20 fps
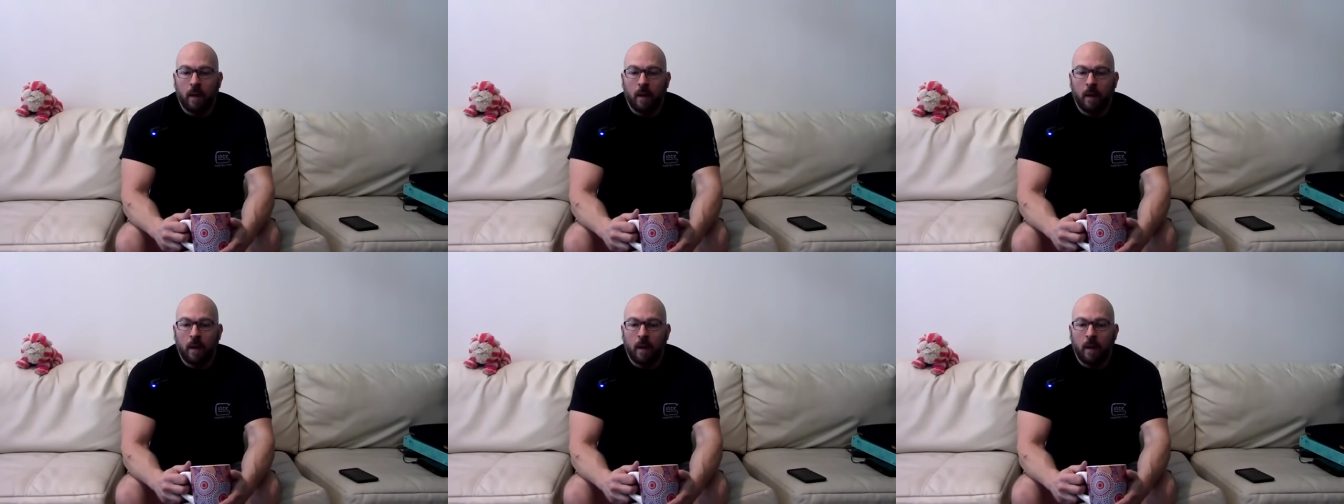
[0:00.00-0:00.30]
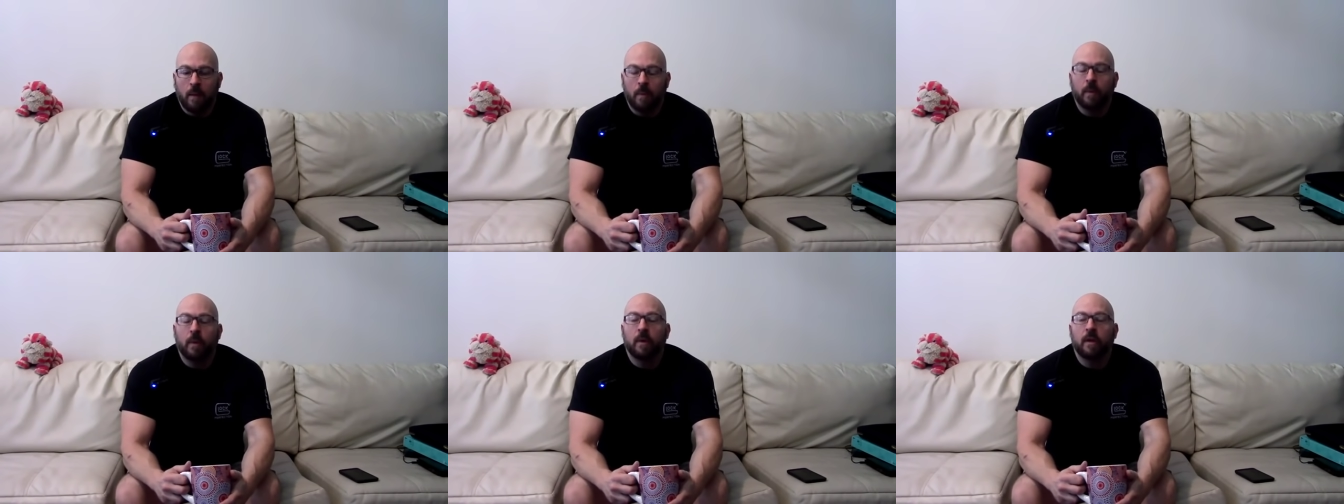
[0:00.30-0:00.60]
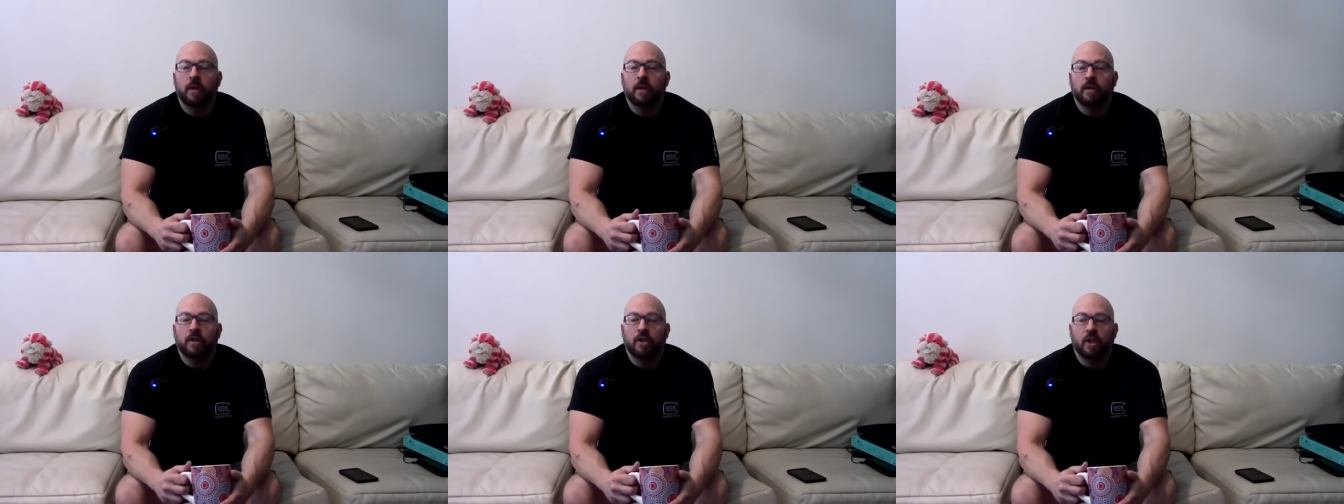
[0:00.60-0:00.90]
And a
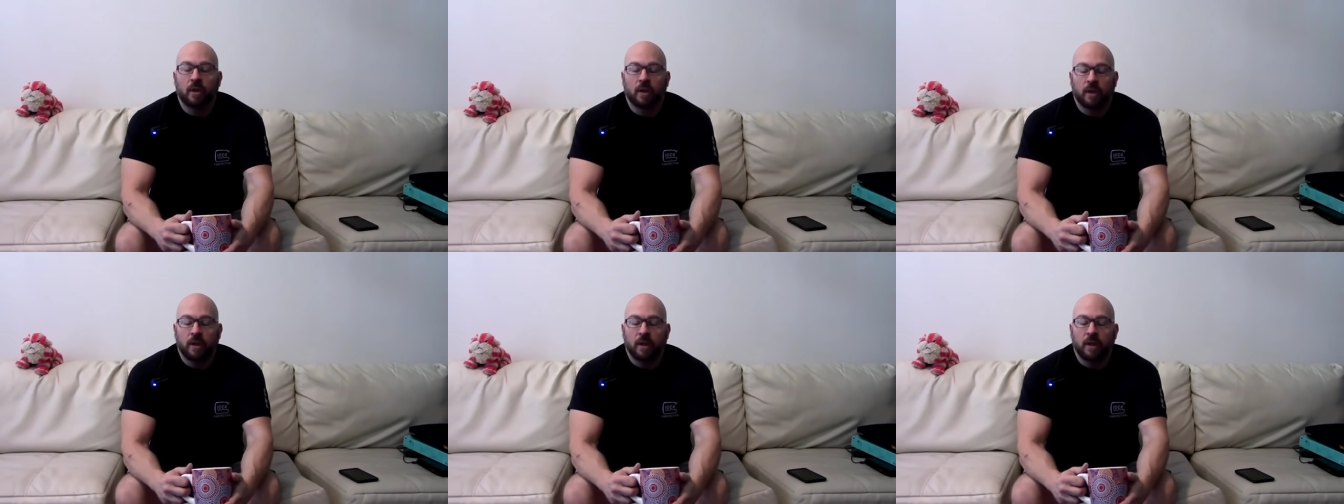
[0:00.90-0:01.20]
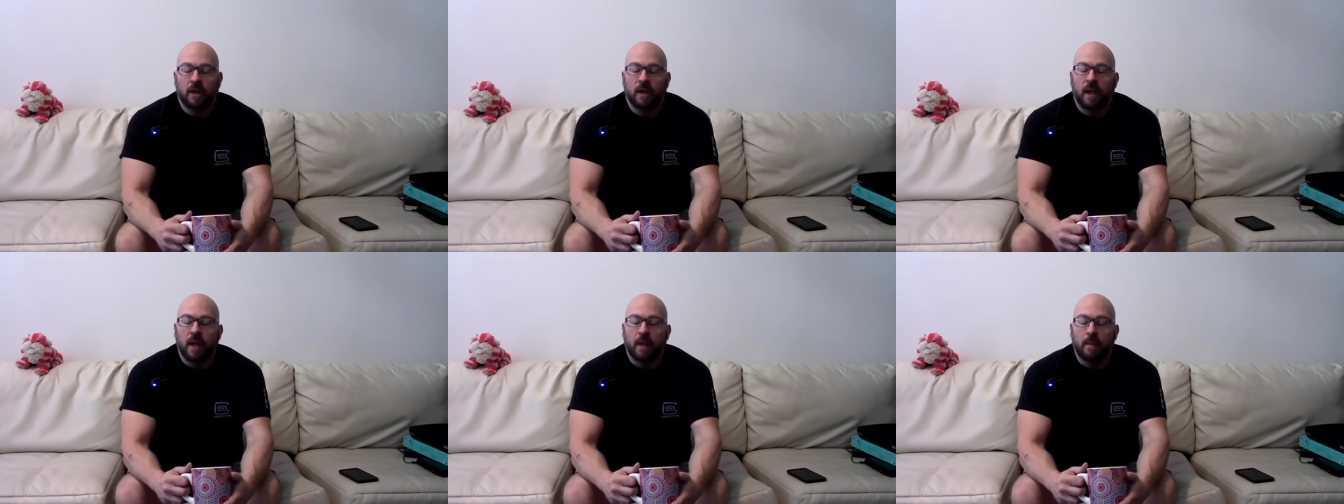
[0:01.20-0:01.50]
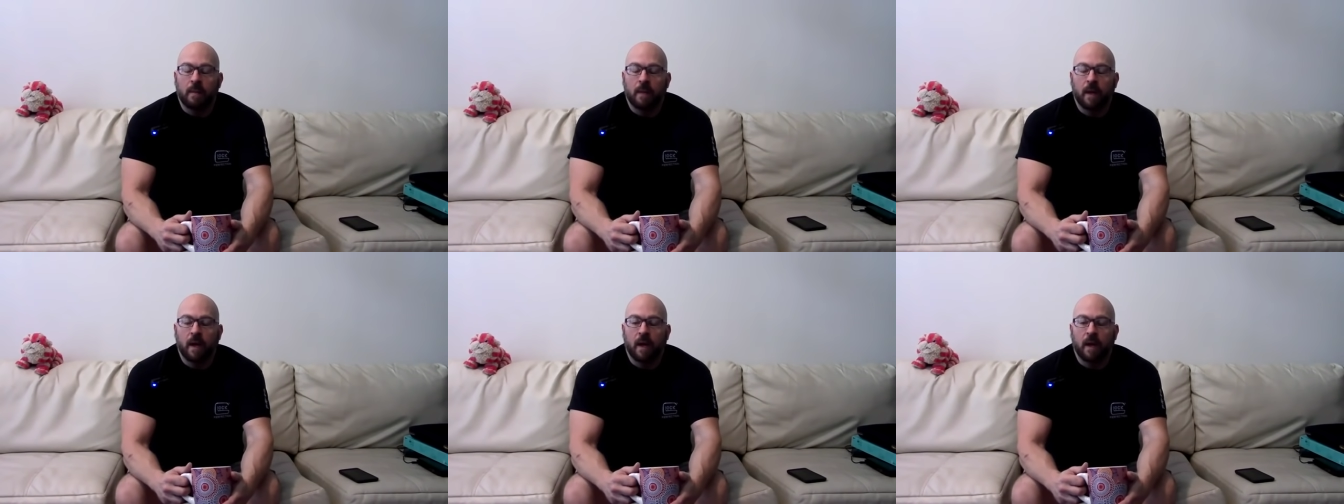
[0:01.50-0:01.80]
pretty good chunk of the
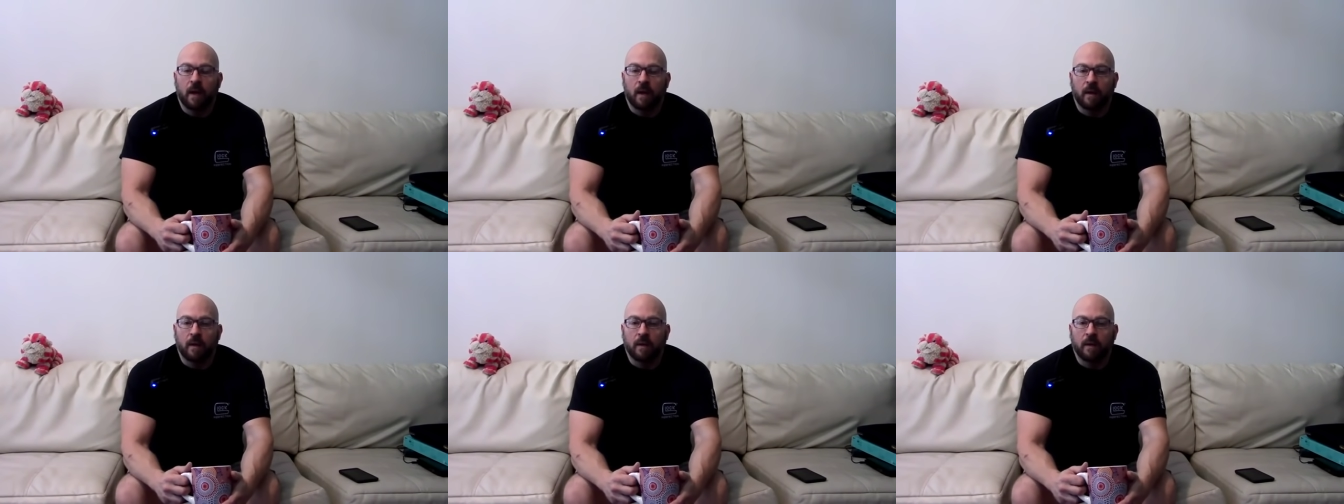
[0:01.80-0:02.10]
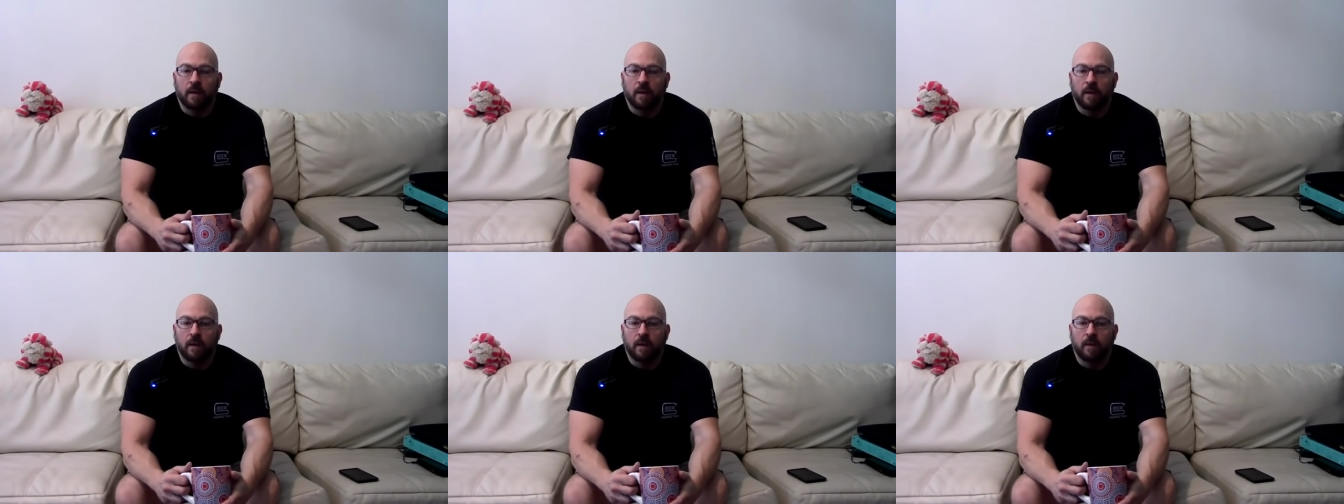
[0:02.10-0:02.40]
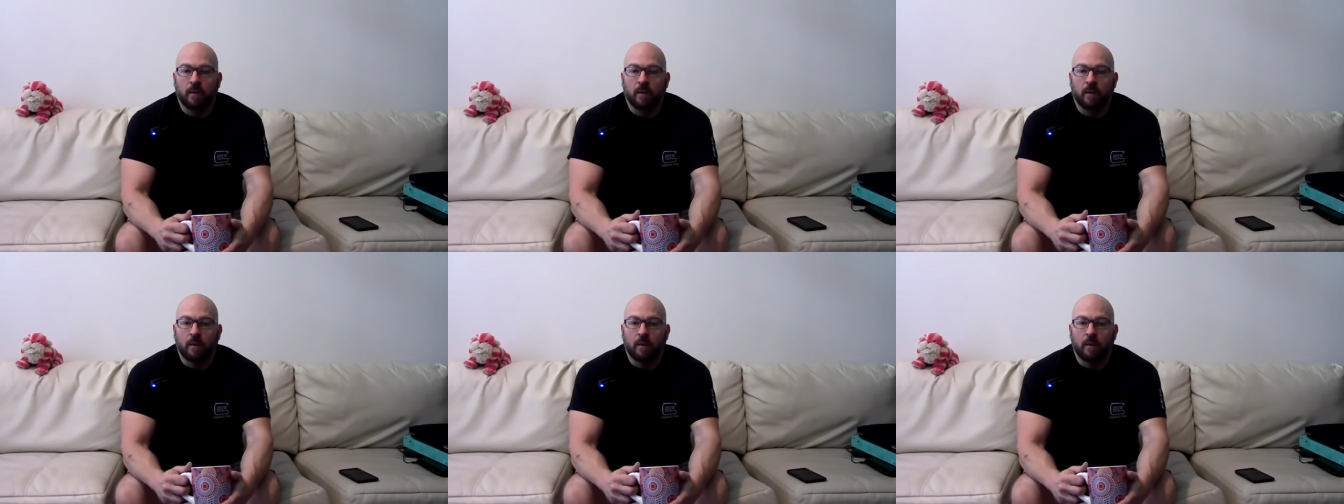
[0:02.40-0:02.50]
game that I hunted